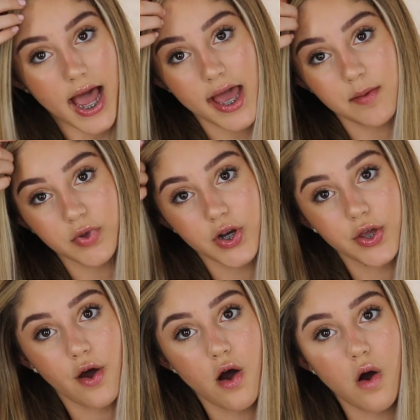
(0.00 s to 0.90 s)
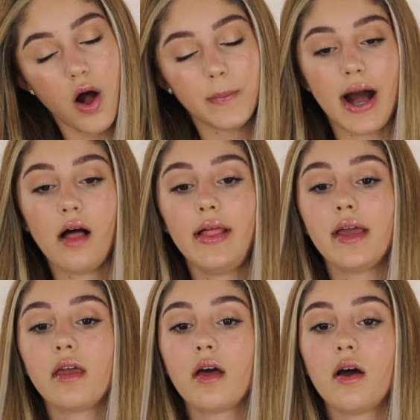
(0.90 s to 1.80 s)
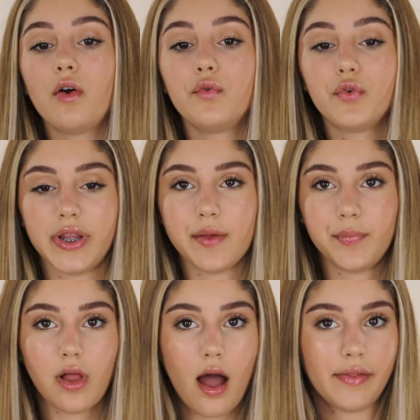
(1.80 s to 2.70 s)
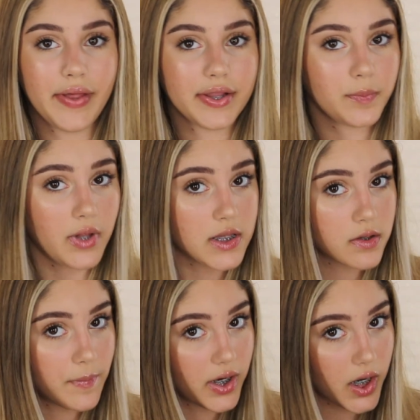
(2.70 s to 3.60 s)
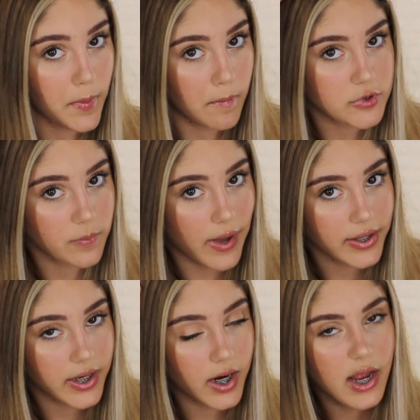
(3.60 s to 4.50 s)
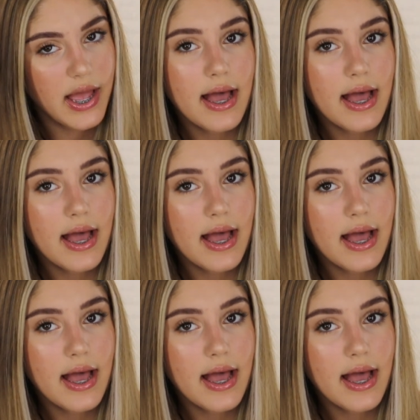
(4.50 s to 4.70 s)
I'm gonna go about like really blonde, like the blonde's probably gonna come up to about here.